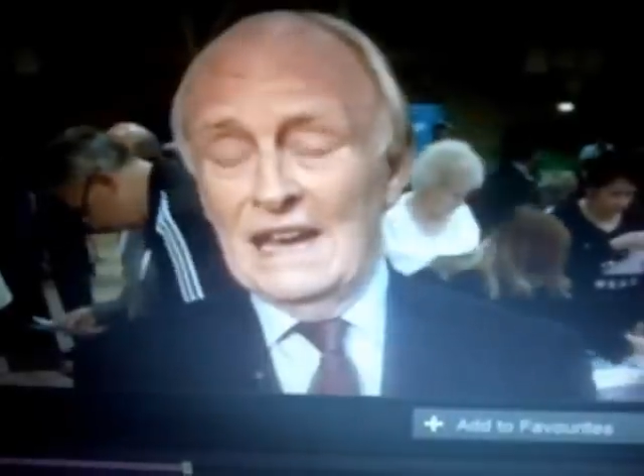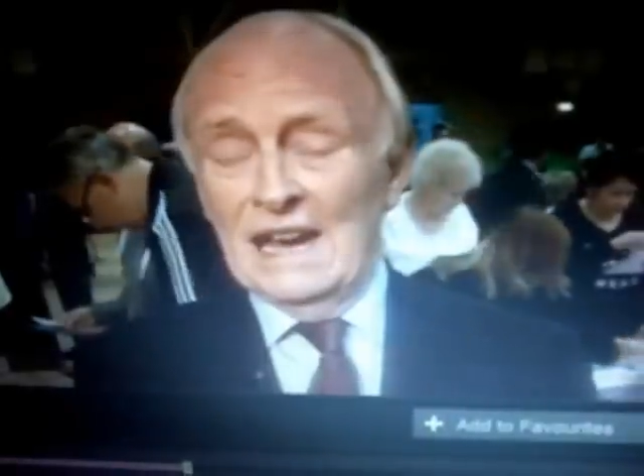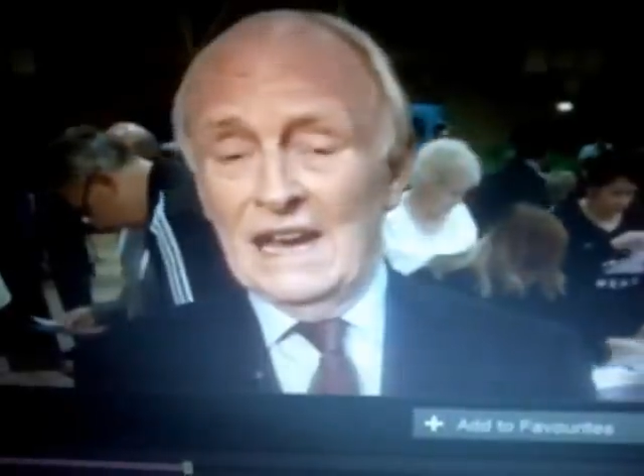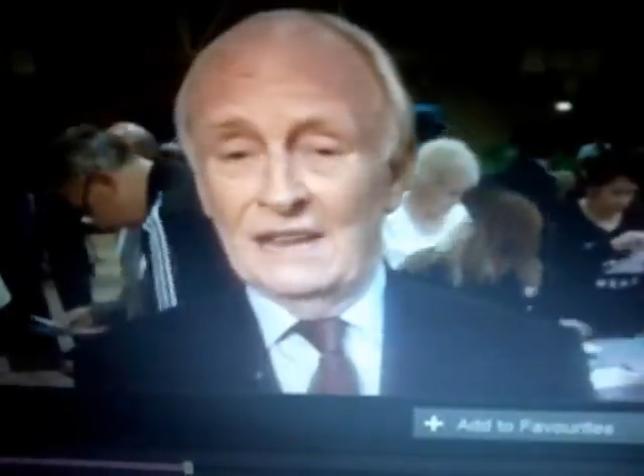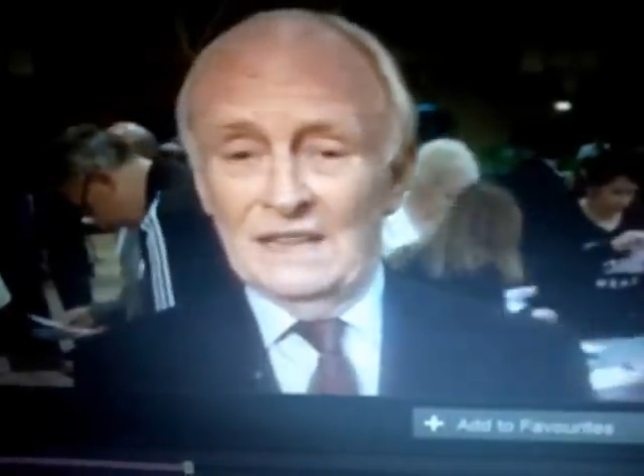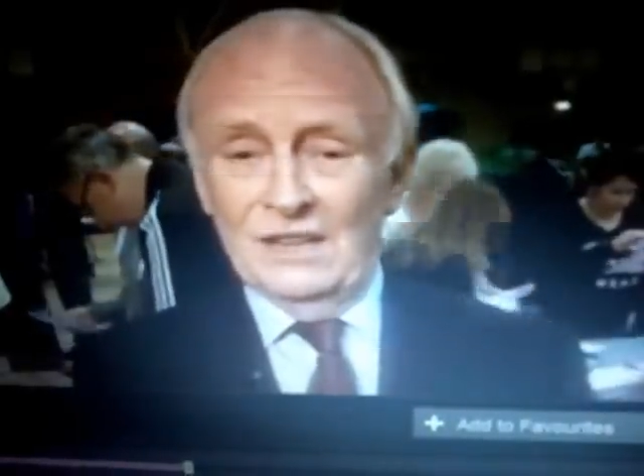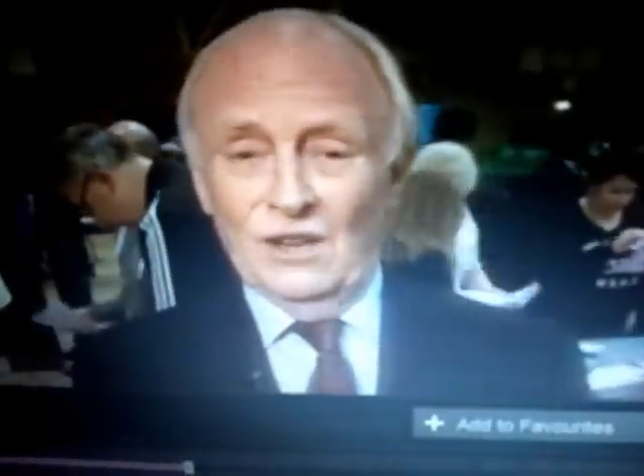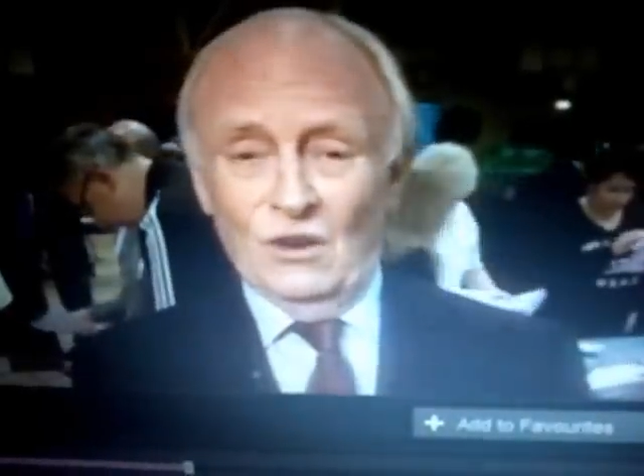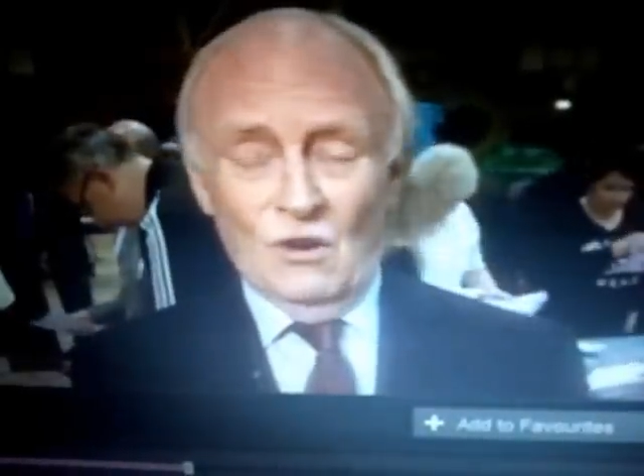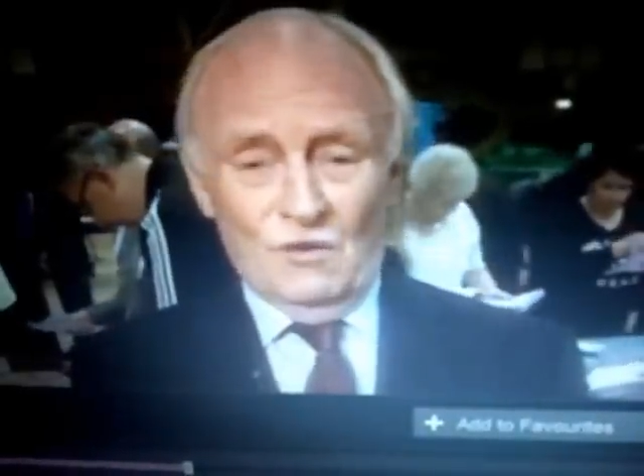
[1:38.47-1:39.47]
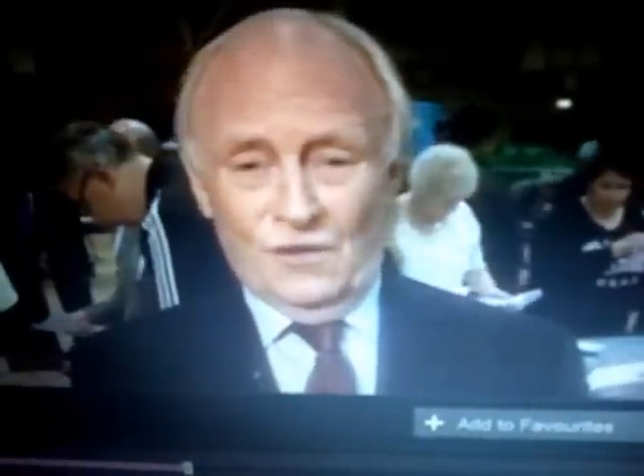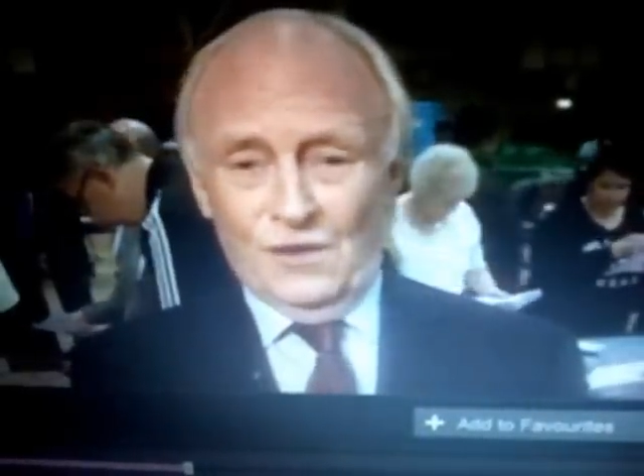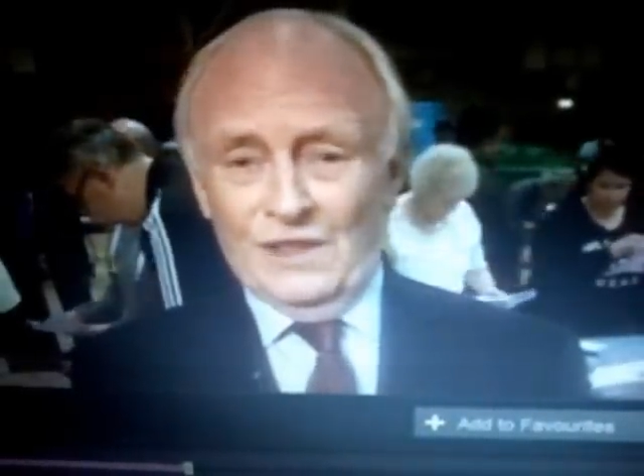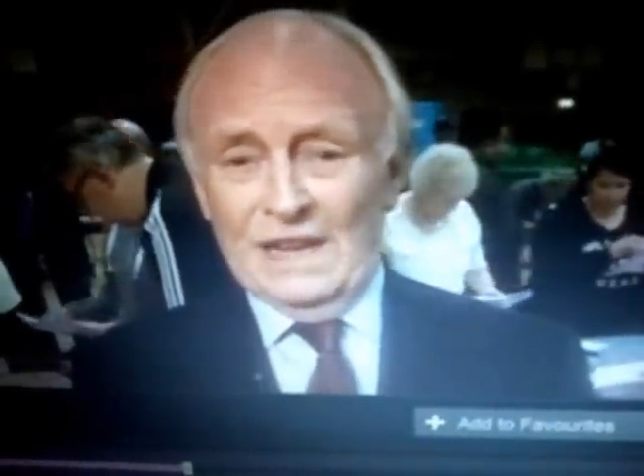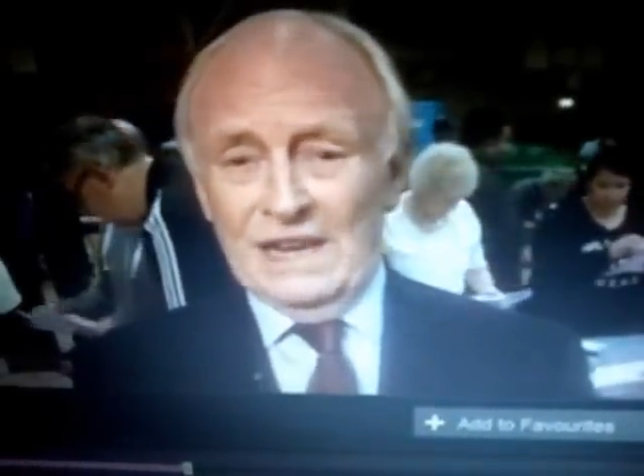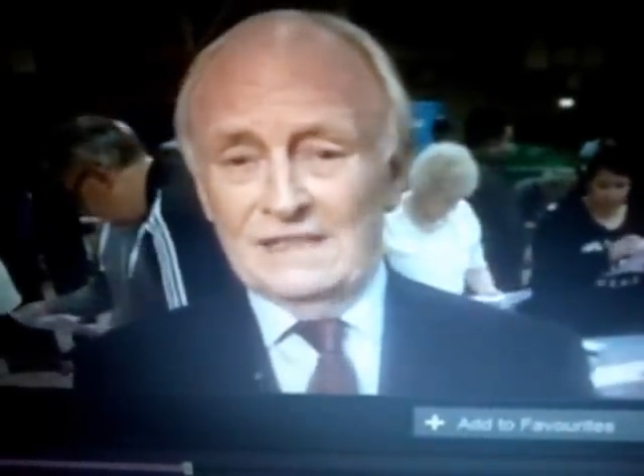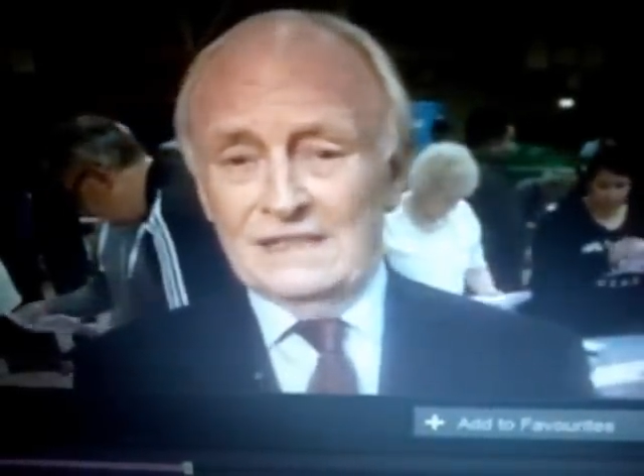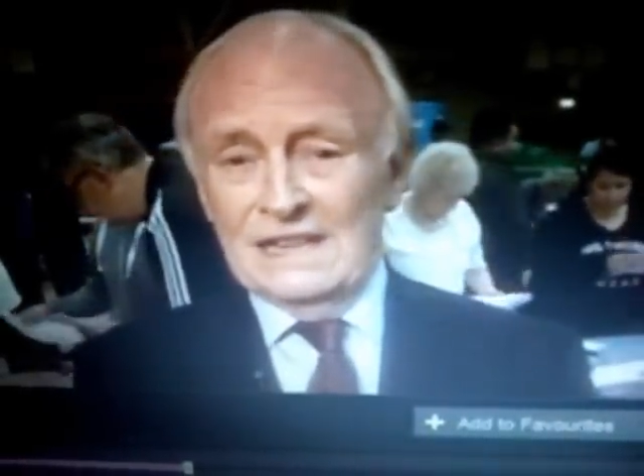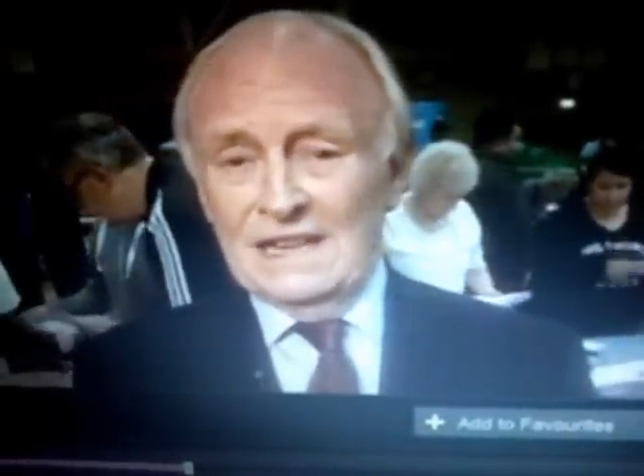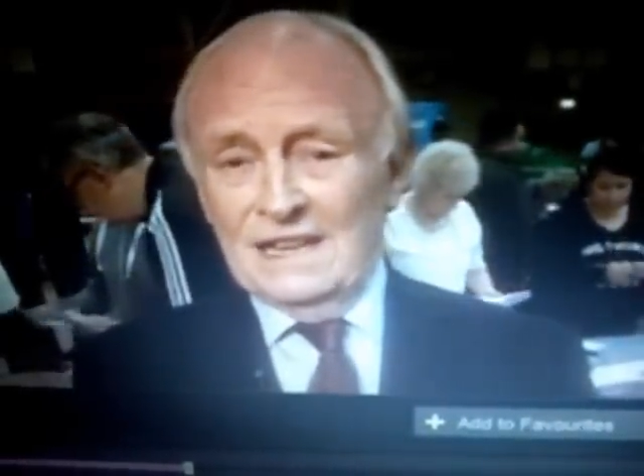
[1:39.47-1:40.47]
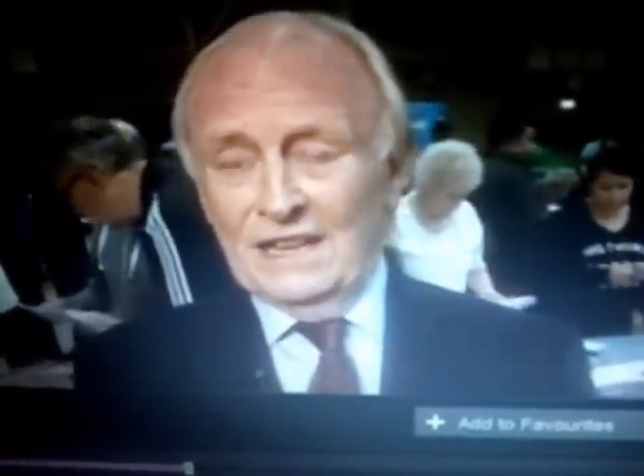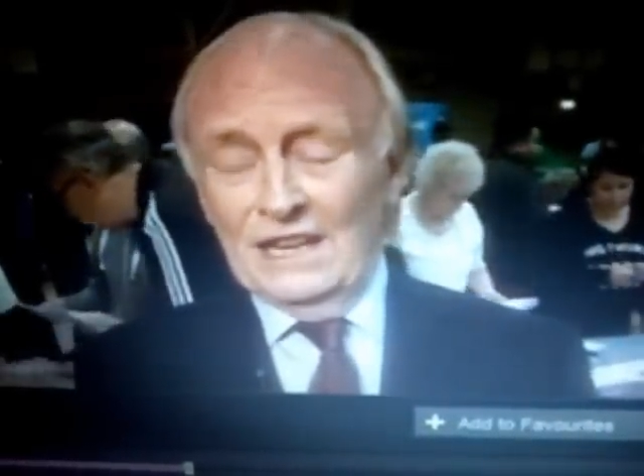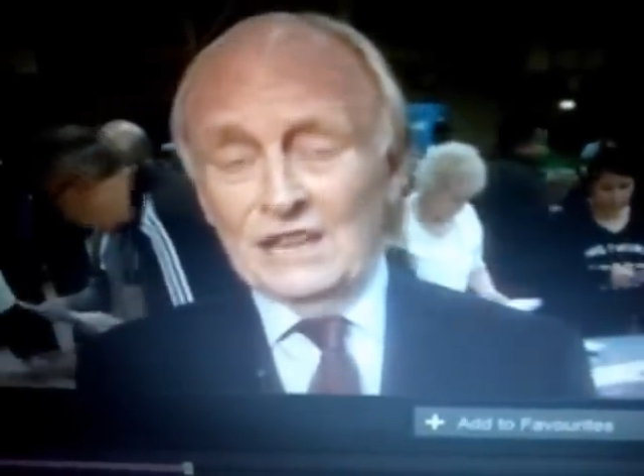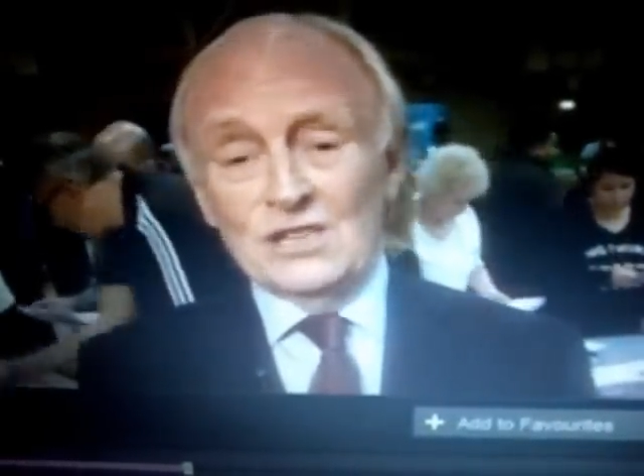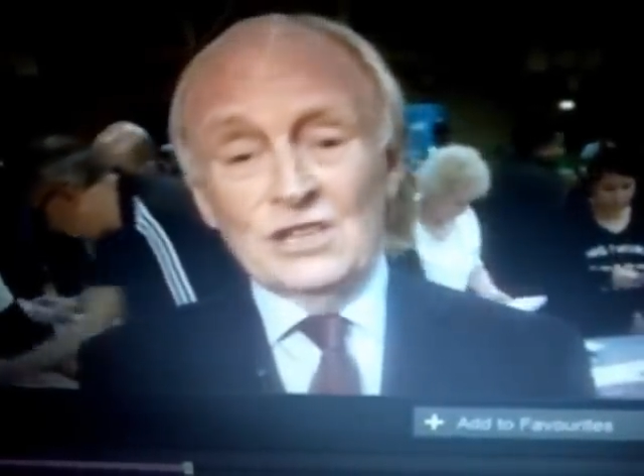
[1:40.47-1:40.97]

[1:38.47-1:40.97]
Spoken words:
and the awful thing is that it's